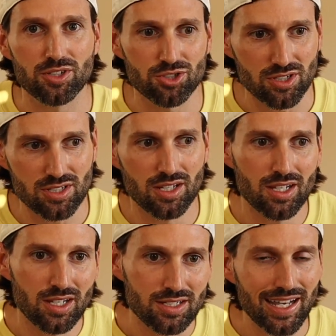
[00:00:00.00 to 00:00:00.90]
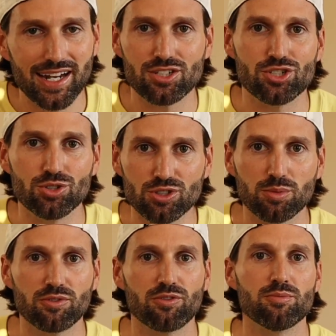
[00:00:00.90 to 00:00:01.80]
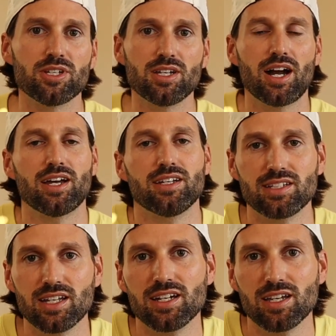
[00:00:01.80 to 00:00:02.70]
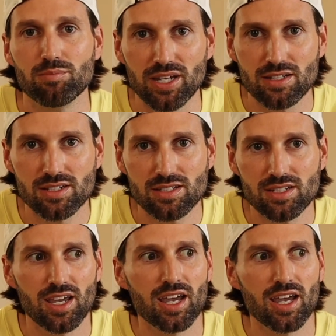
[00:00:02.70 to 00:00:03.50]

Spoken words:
It's just not as usable for me on a day-to-day basis.